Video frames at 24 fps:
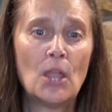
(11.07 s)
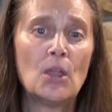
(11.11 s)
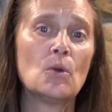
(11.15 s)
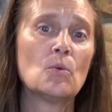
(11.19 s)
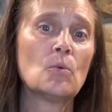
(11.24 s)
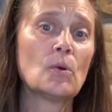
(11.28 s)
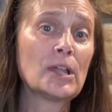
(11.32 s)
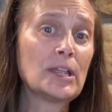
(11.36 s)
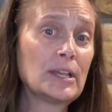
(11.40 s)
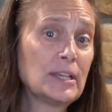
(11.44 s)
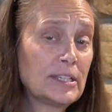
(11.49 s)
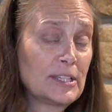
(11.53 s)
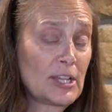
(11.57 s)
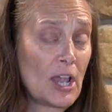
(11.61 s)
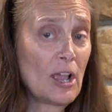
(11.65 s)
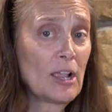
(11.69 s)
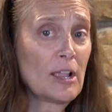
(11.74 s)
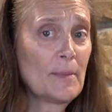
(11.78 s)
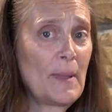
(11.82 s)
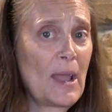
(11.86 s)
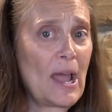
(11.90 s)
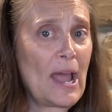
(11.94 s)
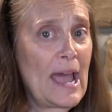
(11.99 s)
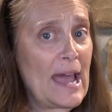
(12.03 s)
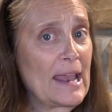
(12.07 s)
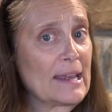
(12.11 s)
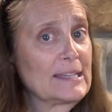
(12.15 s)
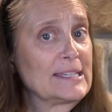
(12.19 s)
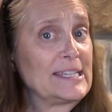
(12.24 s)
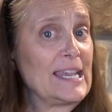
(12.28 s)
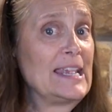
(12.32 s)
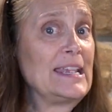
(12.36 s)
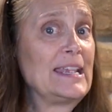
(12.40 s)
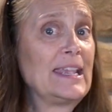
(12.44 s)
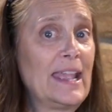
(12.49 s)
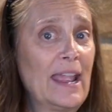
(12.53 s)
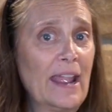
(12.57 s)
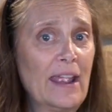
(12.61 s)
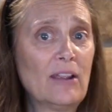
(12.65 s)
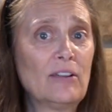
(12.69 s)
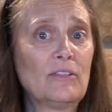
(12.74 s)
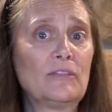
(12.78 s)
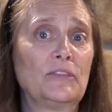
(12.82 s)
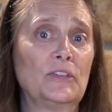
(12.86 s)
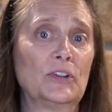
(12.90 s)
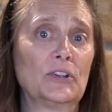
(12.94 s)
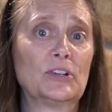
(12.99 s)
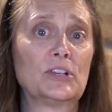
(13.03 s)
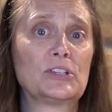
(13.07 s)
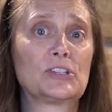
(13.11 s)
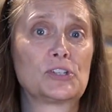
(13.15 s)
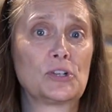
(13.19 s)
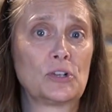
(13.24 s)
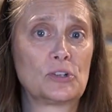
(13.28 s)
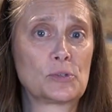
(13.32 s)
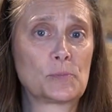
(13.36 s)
We're going to talk about how to take care of your snow